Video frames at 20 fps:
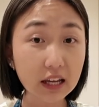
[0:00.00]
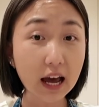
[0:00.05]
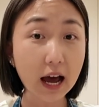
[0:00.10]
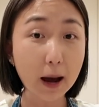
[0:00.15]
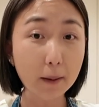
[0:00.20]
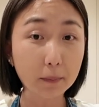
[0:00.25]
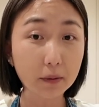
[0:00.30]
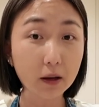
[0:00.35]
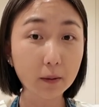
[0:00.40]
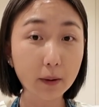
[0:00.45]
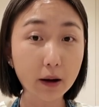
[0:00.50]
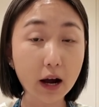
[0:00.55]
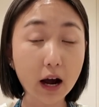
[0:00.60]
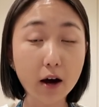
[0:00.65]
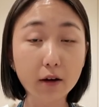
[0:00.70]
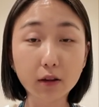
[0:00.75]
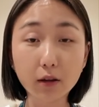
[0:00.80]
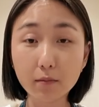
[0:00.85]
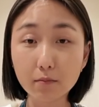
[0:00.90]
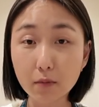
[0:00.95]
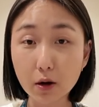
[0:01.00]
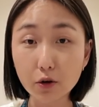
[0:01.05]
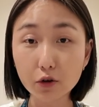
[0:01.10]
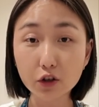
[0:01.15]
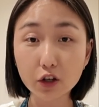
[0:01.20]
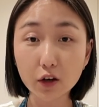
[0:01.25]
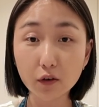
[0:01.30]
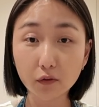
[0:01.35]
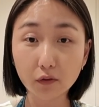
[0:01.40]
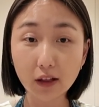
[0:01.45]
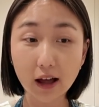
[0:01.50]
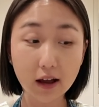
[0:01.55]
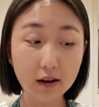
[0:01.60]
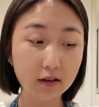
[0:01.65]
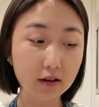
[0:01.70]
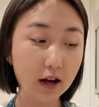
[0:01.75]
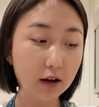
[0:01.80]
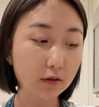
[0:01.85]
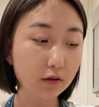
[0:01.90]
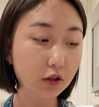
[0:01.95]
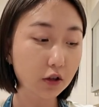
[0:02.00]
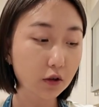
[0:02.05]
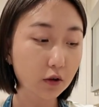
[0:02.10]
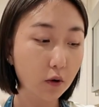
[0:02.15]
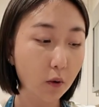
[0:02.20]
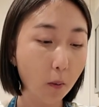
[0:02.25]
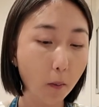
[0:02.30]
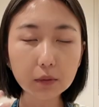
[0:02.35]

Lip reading: happy about how the mochi flattened out too,